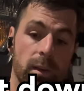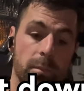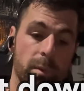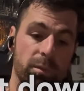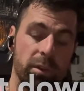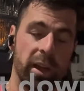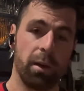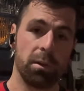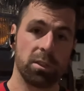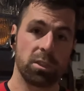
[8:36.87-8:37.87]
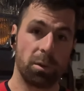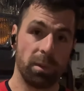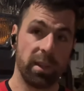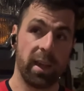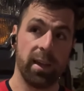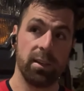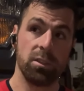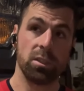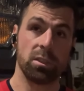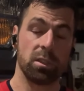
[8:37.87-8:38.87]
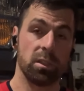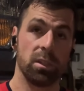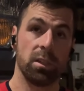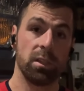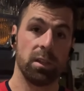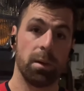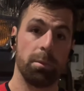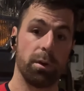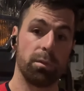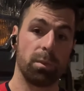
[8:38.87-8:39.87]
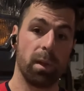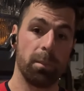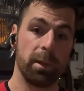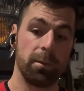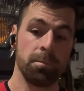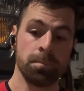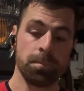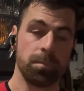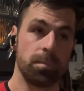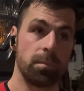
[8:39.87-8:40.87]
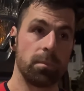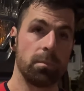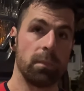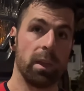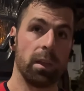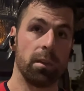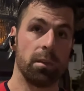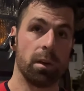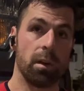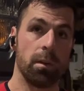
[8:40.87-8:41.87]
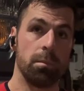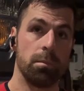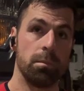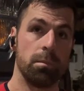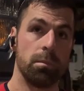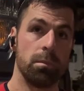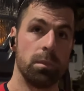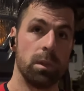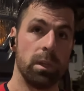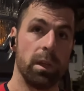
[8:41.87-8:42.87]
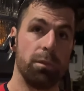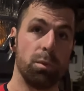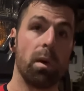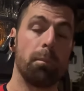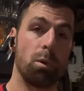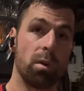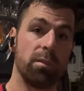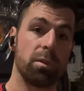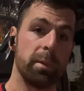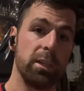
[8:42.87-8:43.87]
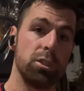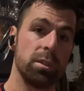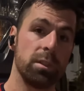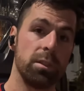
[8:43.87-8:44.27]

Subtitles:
But for now, I'll start with that just to not be overwhelming. All you have to do is do a different variation that works for you.